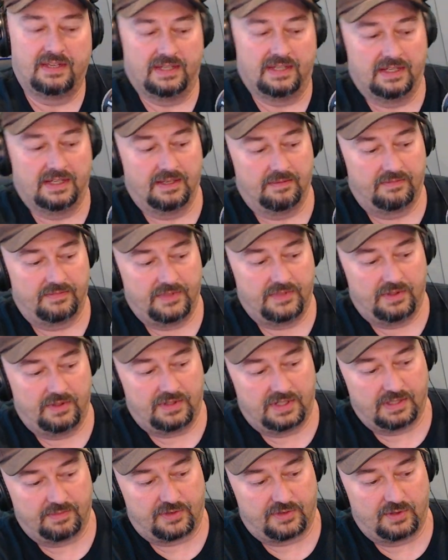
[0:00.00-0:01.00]
um, you
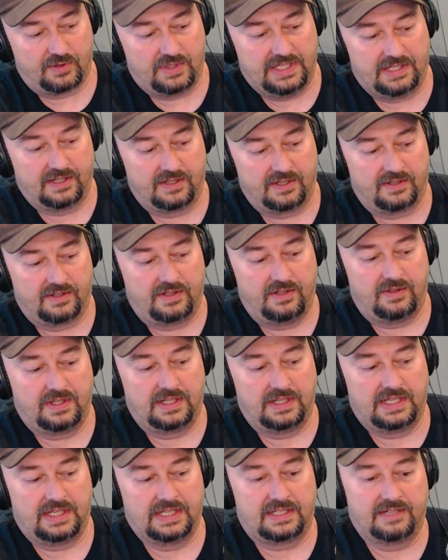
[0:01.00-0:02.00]
can come through here and you
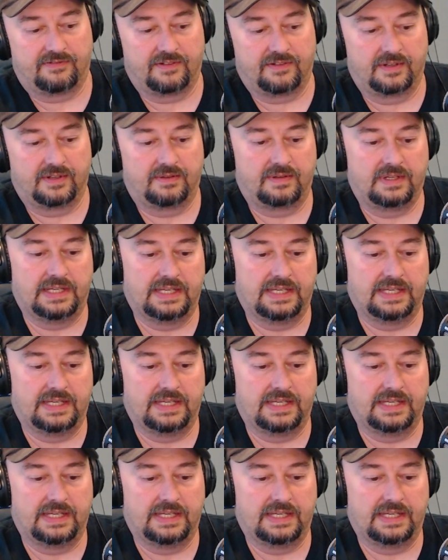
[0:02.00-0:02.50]
can get different